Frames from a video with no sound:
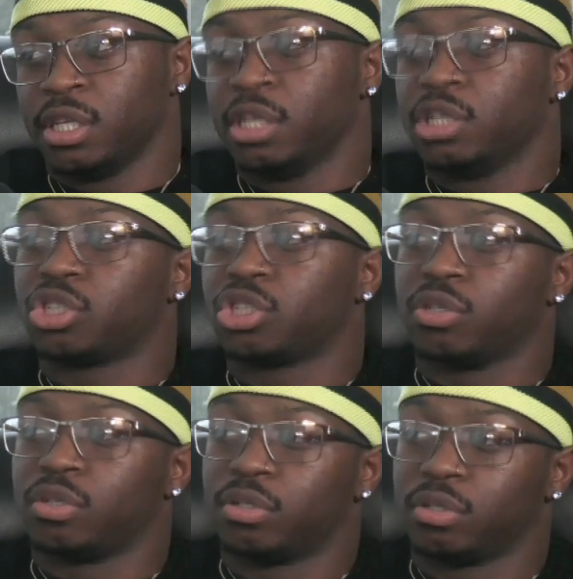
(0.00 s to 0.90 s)
Going so,
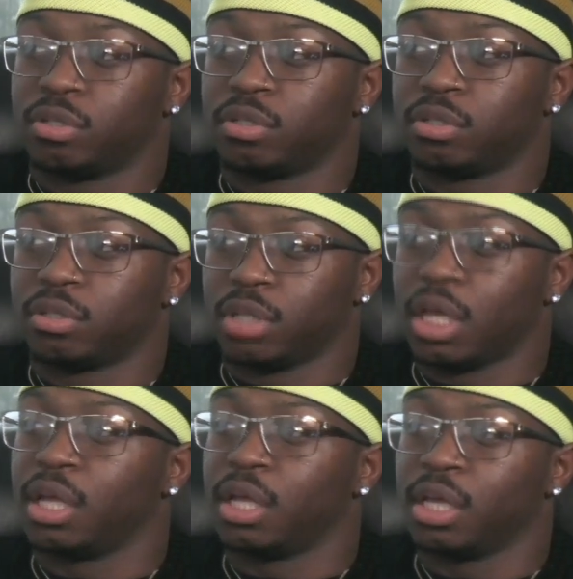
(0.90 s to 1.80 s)
to college. Yeah, yeah.